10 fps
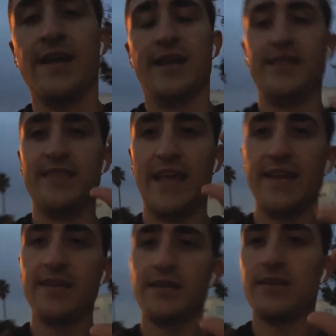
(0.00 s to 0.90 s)
And
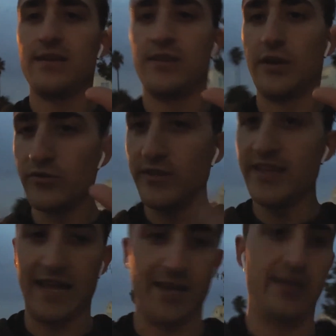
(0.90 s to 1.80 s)
then, not only
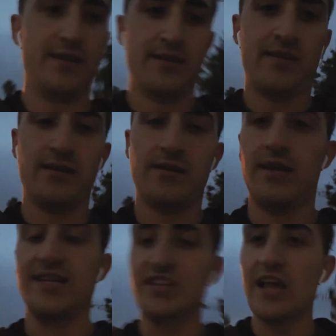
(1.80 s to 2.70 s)
that,
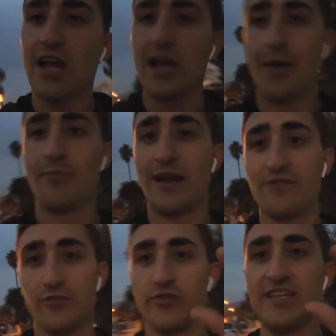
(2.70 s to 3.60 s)
I'm gonna have
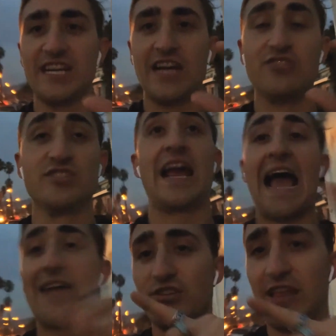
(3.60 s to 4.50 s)
a free challenge
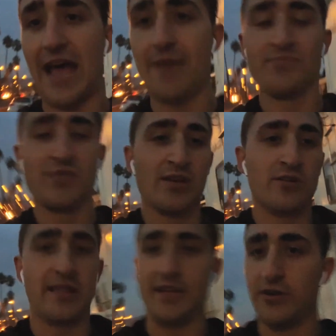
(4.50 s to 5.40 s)
after that
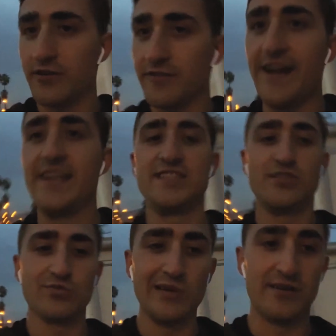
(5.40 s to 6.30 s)
you're invited to
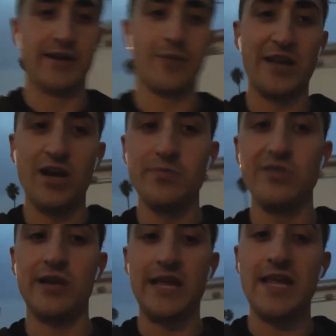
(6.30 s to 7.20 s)
as well, and I'm gonna help you
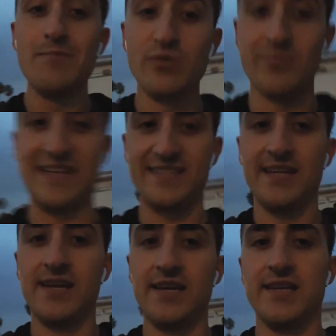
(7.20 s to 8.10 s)
implement
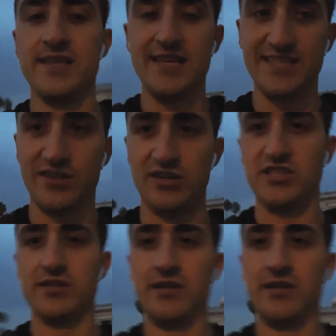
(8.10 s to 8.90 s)
this knowledge.